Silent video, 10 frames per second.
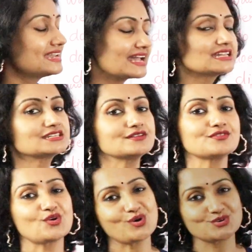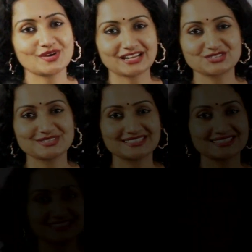negative
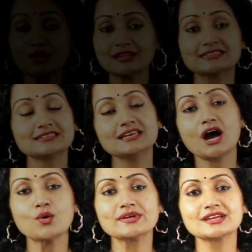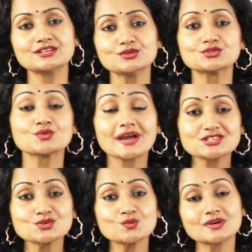contractions. Now let's see how we can use
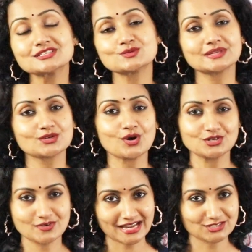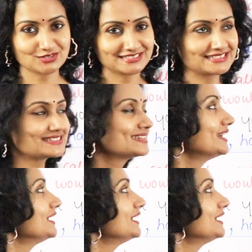question words with contractions.